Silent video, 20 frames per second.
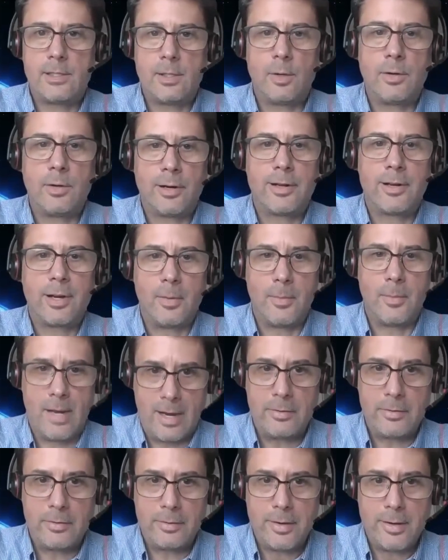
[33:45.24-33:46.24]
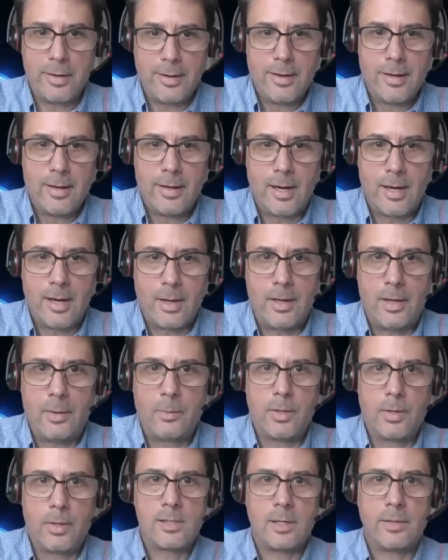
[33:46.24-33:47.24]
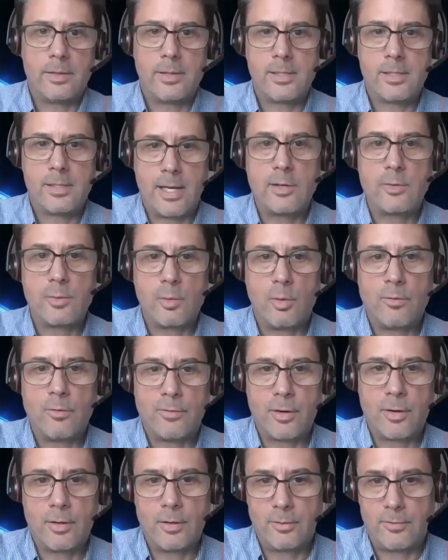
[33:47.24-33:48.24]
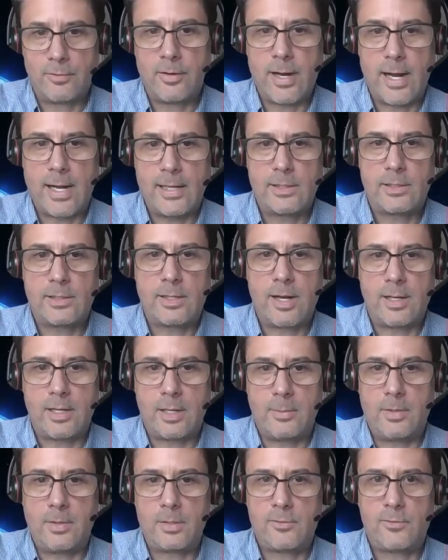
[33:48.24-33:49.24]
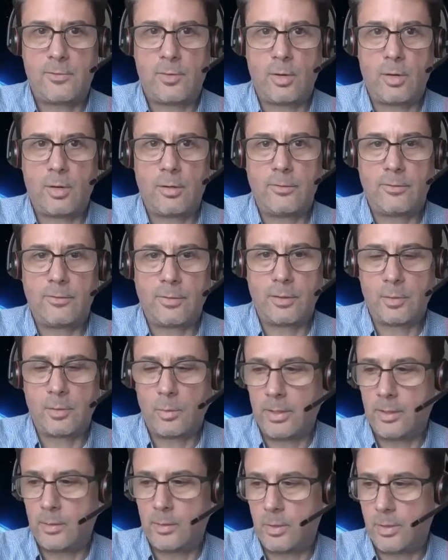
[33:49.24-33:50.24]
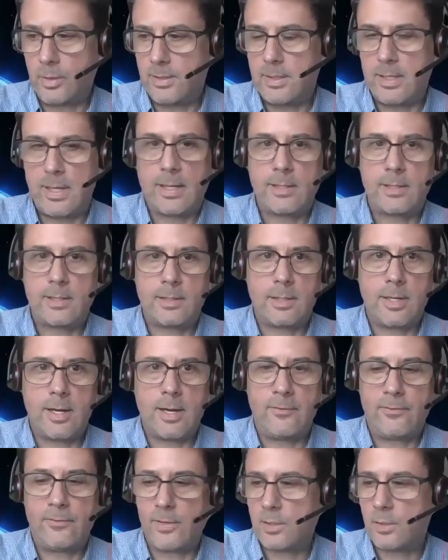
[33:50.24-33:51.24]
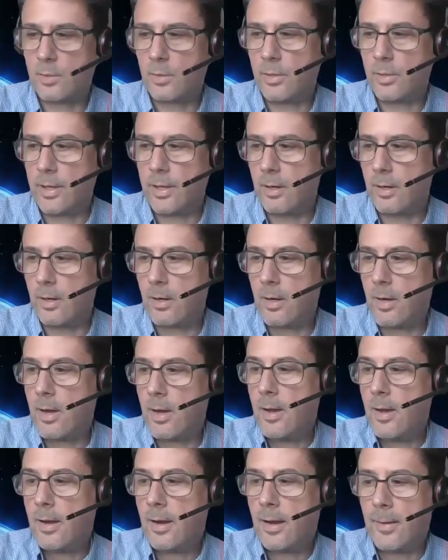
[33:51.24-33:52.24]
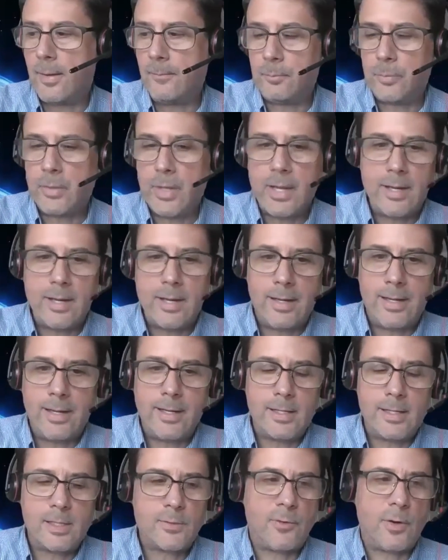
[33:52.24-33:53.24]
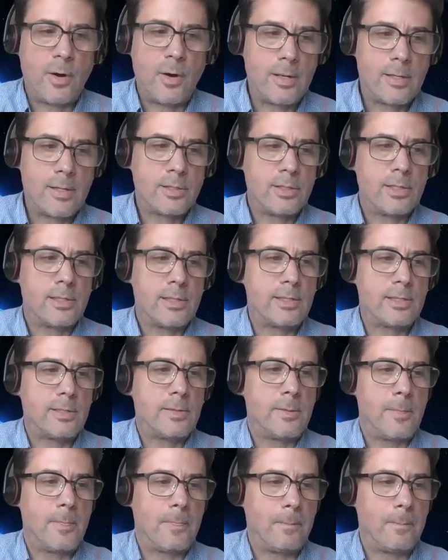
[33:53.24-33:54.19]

still going to come out. It was on the schedule for guidance documents for 2026 fiscal year. And as far as just